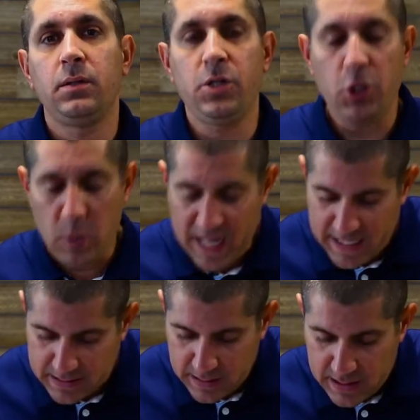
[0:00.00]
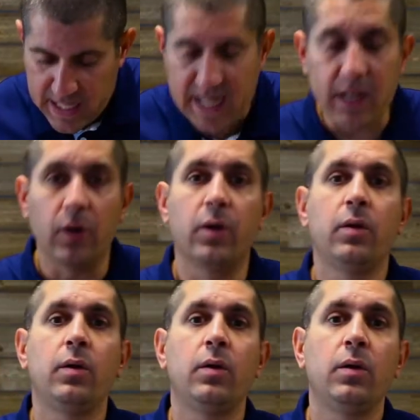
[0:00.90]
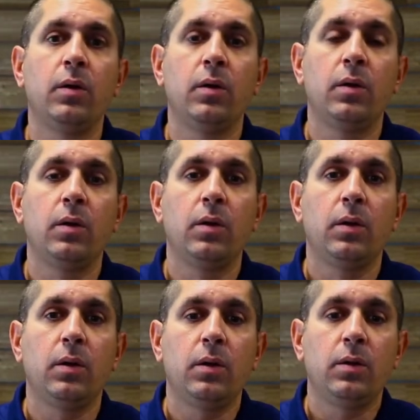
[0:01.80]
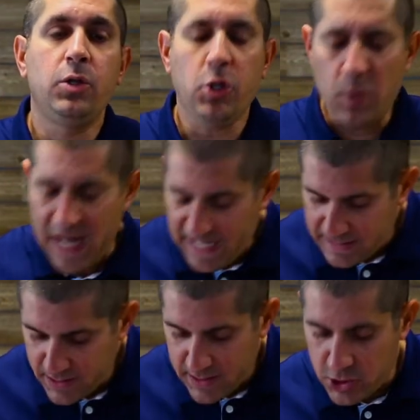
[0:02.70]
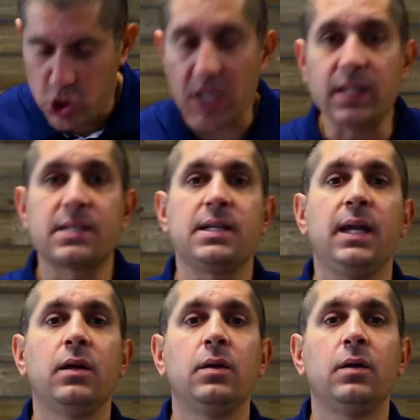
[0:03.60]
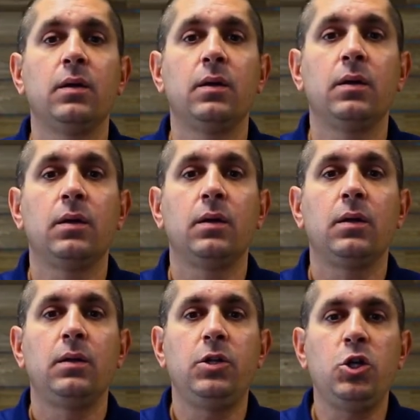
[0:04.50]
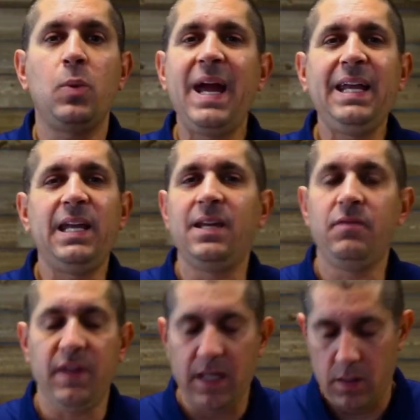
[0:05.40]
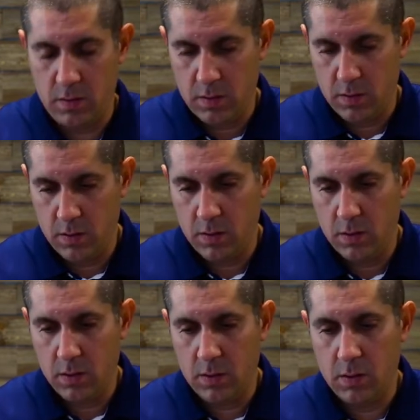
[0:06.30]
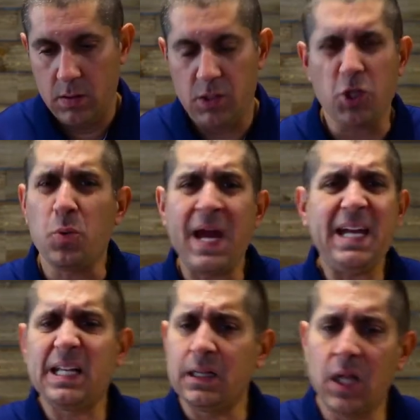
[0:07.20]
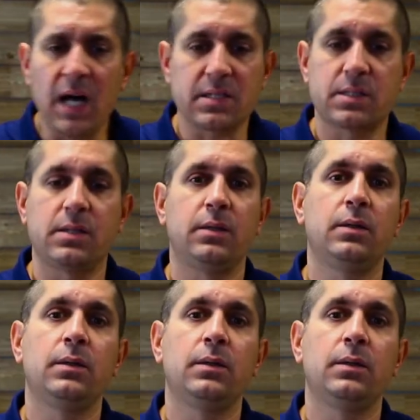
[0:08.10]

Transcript: Do you hate anger? Do you hate jealousy? Do you hate envy? Do you hate lust?